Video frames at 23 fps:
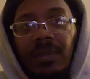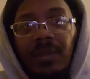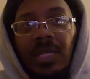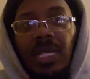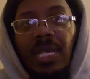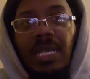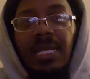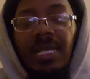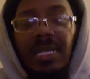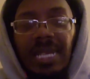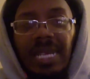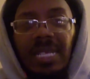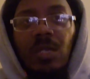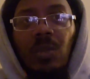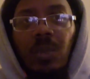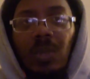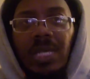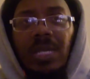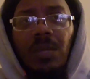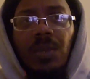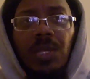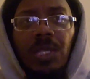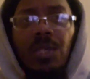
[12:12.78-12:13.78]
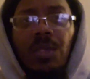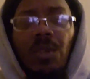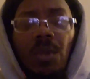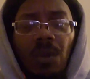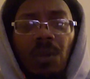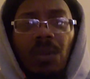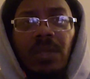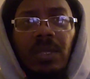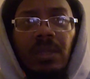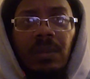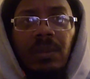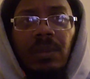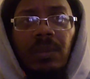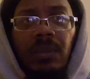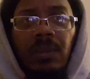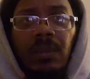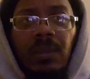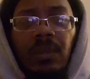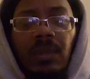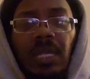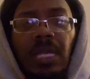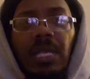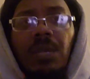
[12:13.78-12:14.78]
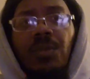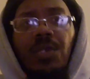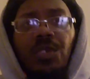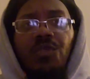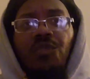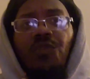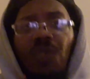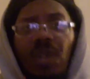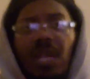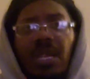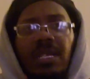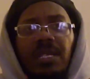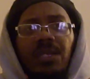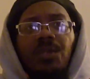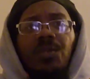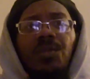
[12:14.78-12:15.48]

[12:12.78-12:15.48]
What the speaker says: because that's what he was doing. He was trying